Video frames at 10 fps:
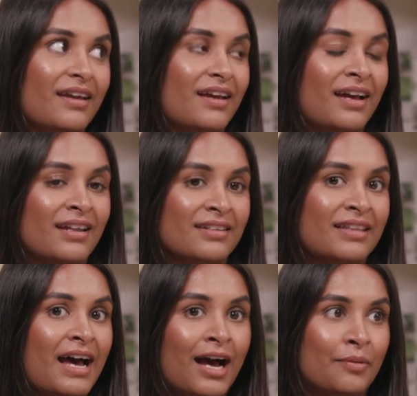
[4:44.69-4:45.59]
And
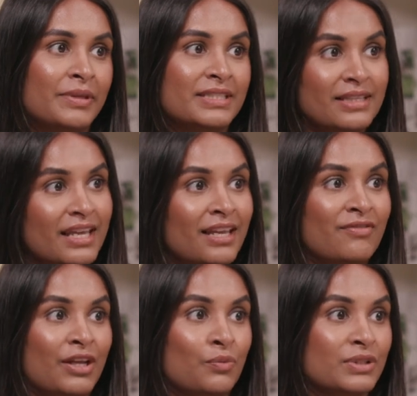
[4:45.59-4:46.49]
that happens in the
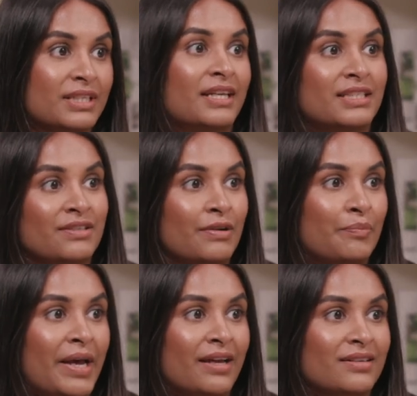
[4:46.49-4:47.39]
evening once the kids are in
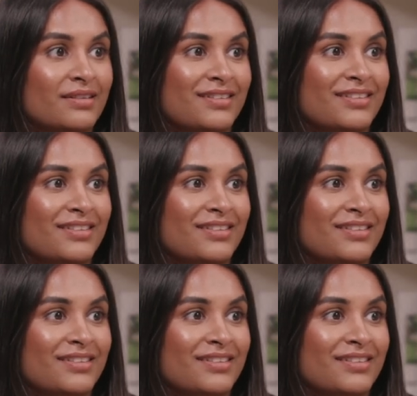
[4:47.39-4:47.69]
bed.